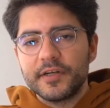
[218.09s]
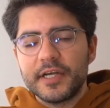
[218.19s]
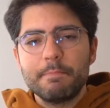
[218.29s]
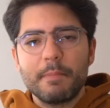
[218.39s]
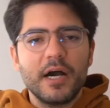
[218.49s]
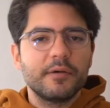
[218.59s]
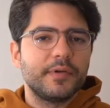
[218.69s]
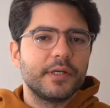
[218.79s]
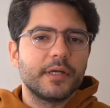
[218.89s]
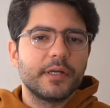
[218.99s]
in my
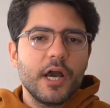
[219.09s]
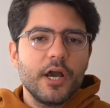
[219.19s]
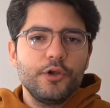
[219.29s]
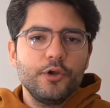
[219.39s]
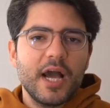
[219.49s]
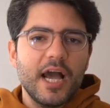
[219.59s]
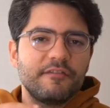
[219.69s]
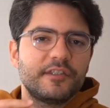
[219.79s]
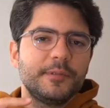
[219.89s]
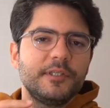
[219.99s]
opinion, you
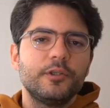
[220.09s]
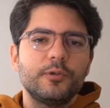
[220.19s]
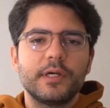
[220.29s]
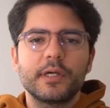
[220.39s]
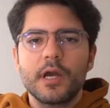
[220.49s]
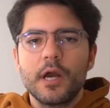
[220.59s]
have to be doing